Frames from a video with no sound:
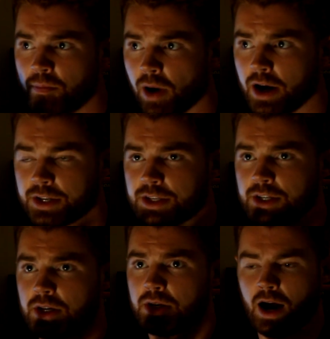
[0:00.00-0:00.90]

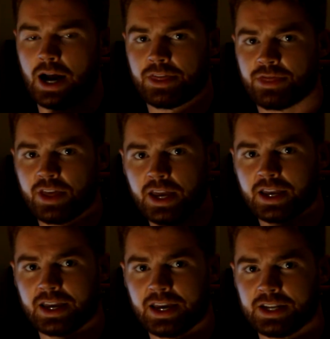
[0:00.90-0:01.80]
but I
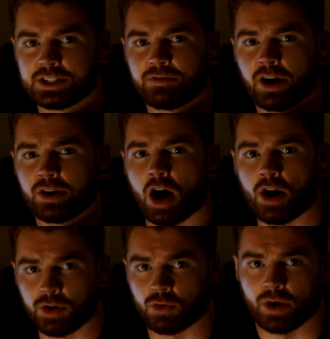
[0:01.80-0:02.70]
think it is a very
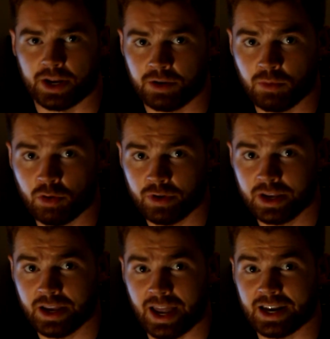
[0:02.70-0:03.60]
underrated
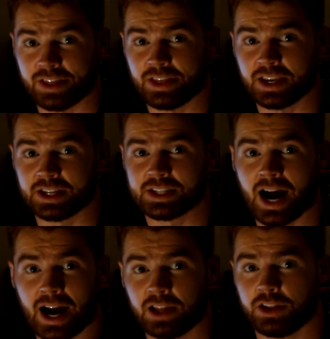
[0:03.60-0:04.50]
movie, and I think it's
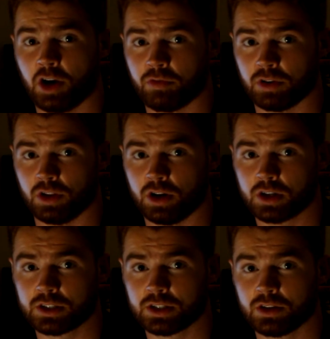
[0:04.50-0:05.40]
highly
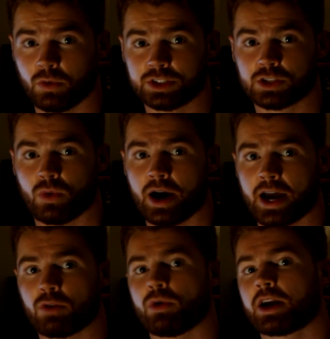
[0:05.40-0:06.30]
overlooked, which is
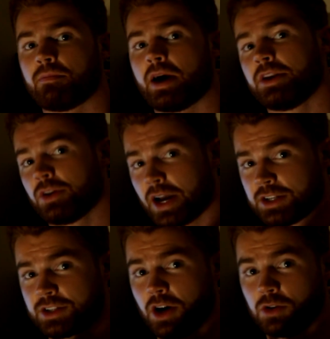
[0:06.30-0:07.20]
why I recommend you
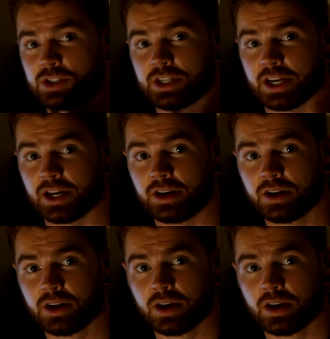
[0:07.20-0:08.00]
guys go see it.